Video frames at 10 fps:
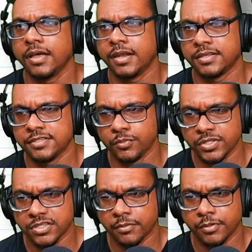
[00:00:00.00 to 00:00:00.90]
And I'll say
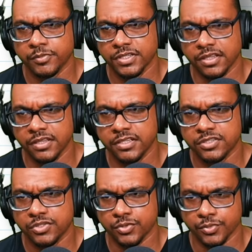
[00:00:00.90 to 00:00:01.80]
what's common between
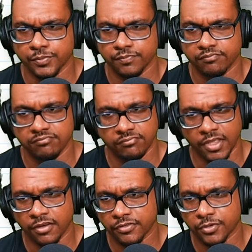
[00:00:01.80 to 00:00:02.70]
these two.
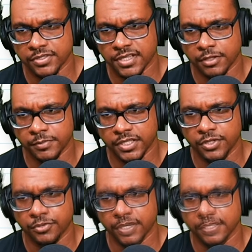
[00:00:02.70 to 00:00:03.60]
And of course, that'll be
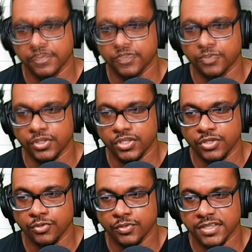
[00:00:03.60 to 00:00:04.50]
q, right? So
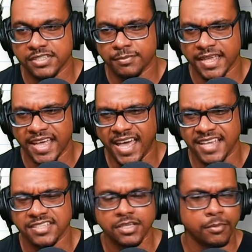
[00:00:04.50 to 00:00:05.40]
q is my
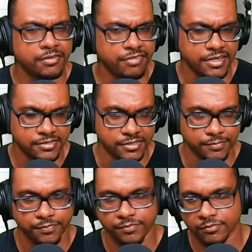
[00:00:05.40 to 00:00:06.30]
highest common factor.
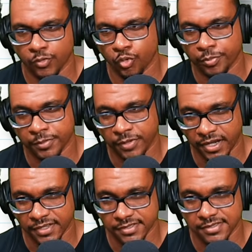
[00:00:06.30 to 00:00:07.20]
Open
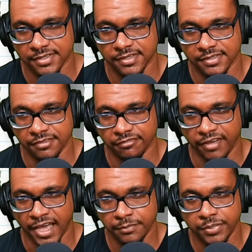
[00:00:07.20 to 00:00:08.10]
brackets.
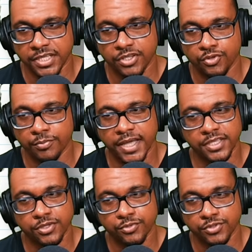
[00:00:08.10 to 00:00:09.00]
Divide pq by
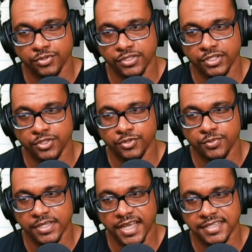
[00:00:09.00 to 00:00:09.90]
q, so the q's
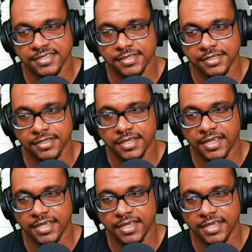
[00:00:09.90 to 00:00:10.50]
will cancel.